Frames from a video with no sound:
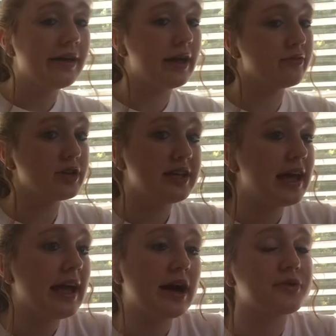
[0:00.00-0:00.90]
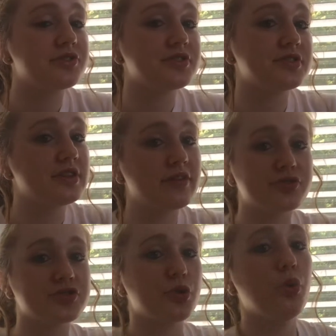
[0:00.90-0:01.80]
Every day I would just,
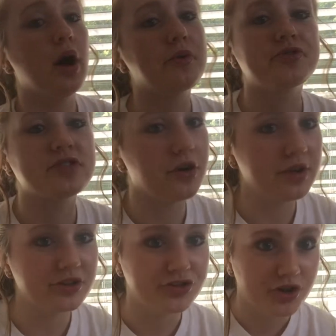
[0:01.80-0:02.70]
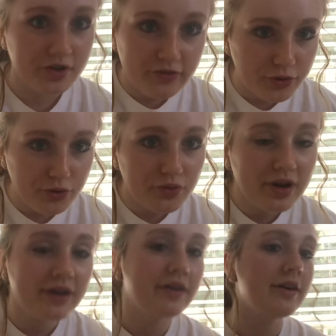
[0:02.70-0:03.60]
after school, I would just go get junk food
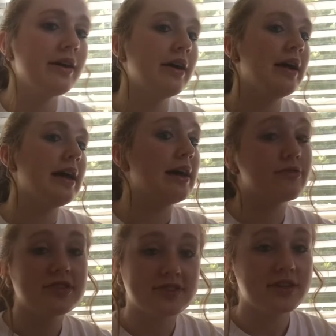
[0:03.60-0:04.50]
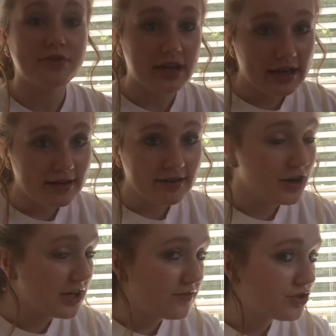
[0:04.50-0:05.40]
every single day.
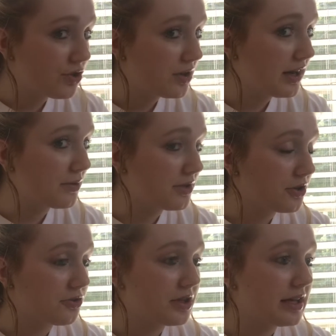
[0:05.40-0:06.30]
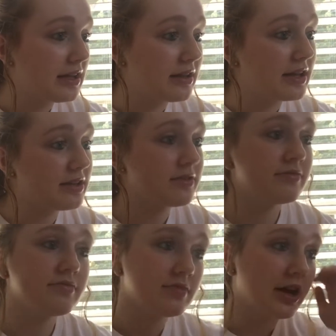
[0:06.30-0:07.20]
Not even joking. I would literally get like,
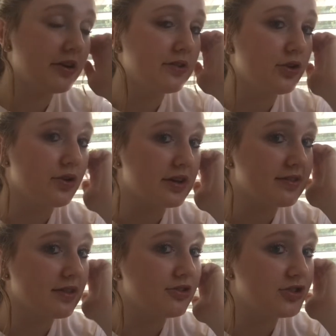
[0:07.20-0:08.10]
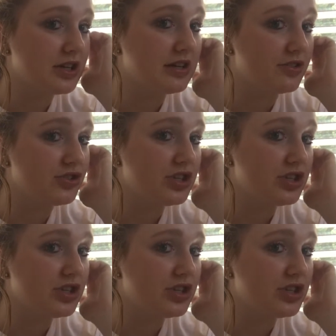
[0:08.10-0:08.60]
I don't even know, like a slushie and